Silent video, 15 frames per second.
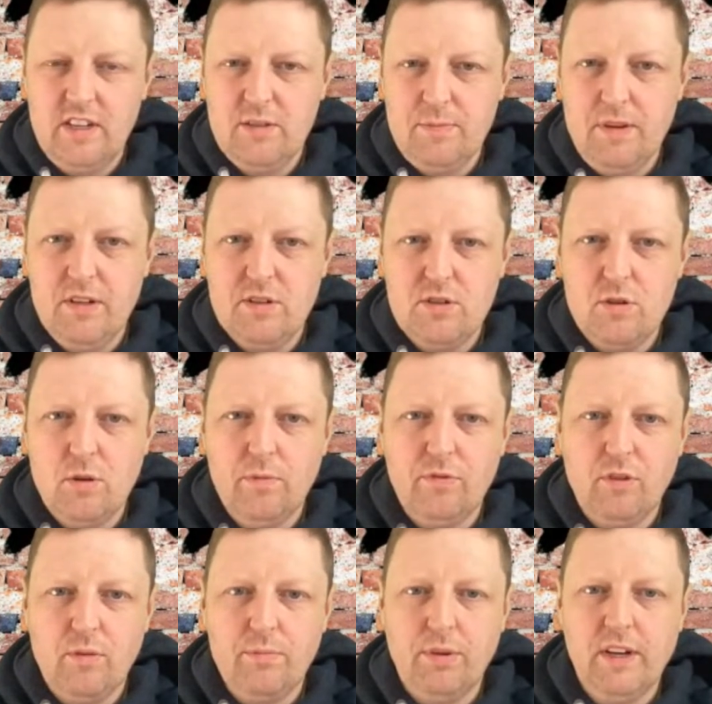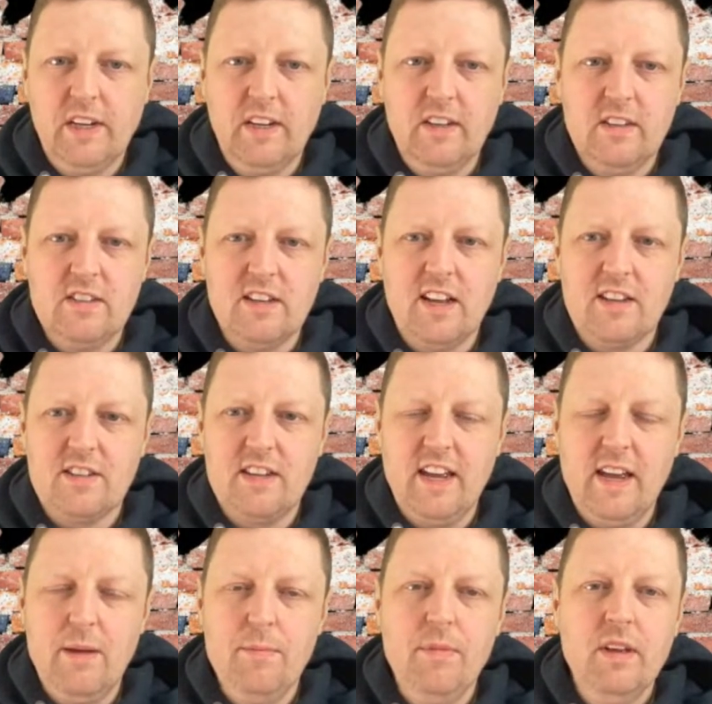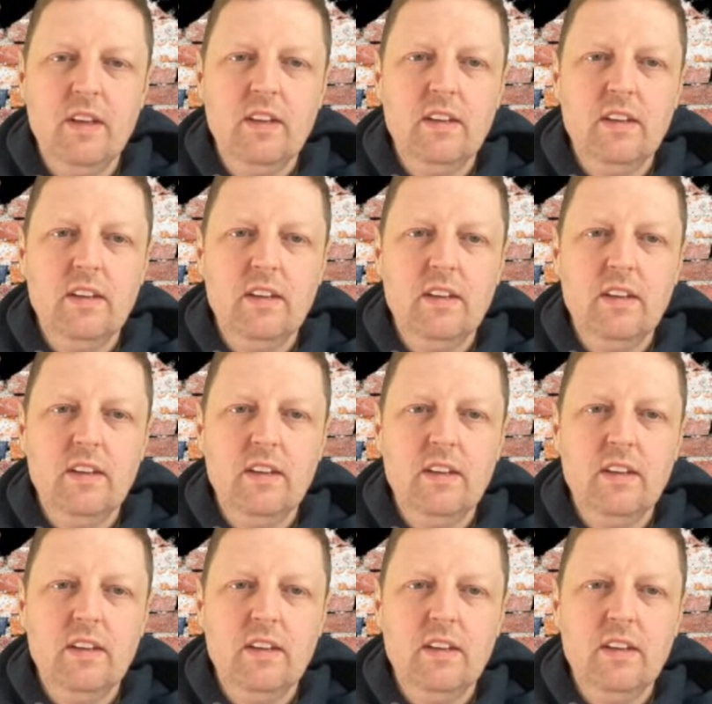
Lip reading: he's been snubbed from playing in his last game,